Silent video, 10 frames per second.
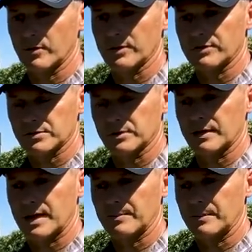with Soil
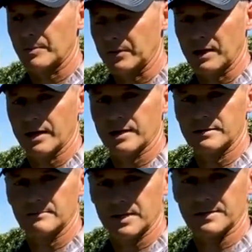App
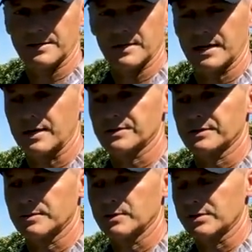Applied Mainstay
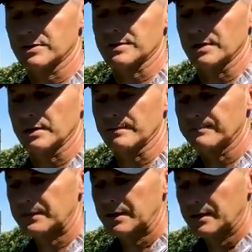Calcium, which is a,
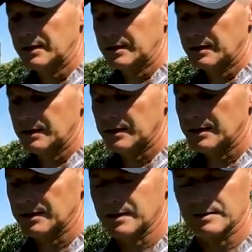
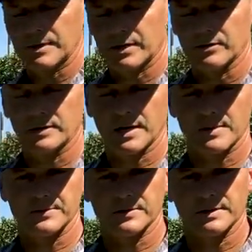a uh,
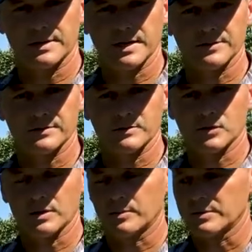microencapsulated calcium
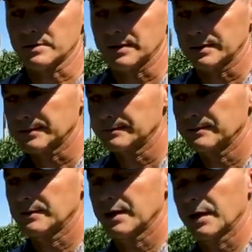20%
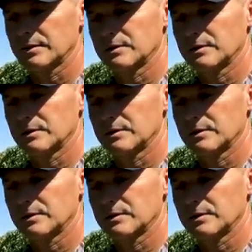that